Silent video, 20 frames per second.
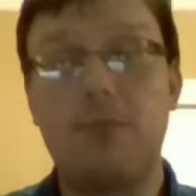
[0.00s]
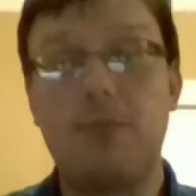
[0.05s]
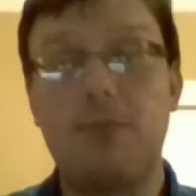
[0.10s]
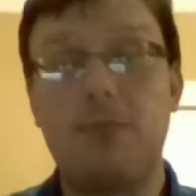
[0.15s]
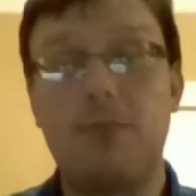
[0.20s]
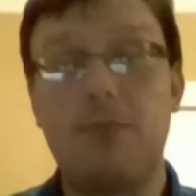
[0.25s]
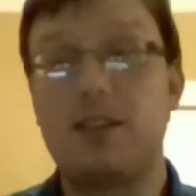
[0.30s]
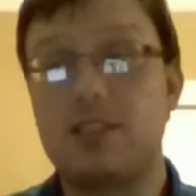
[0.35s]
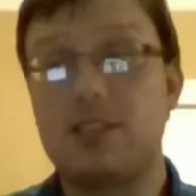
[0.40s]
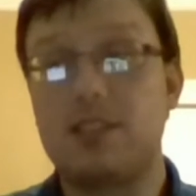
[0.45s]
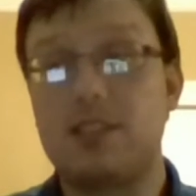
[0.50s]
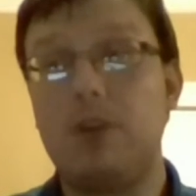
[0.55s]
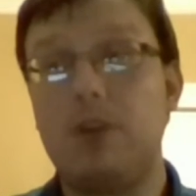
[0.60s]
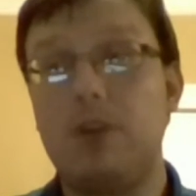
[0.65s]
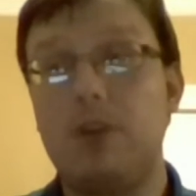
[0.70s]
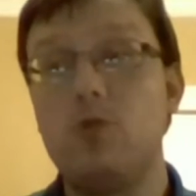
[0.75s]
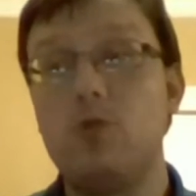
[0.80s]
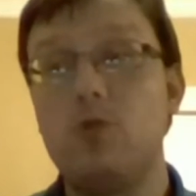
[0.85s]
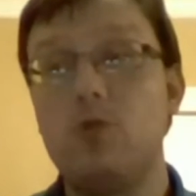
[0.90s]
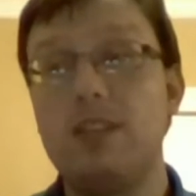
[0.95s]
but to someone
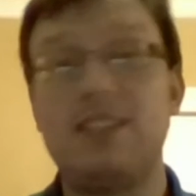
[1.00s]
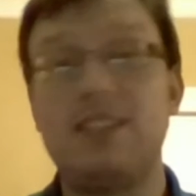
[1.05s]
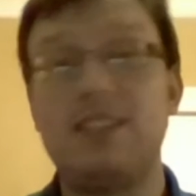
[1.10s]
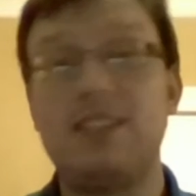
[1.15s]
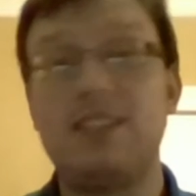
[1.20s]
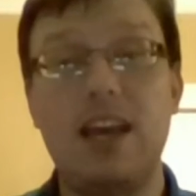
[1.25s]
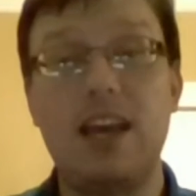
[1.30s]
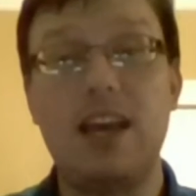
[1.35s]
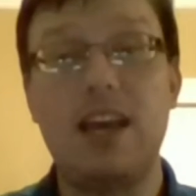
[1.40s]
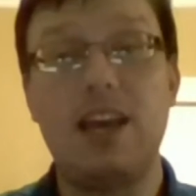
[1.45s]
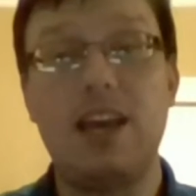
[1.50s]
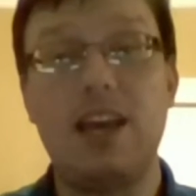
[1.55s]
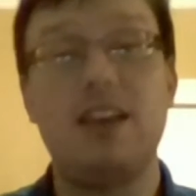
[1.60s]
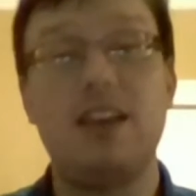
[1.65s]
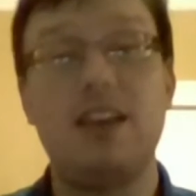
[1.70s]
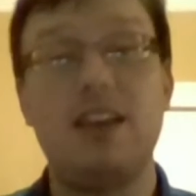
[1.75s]
who can say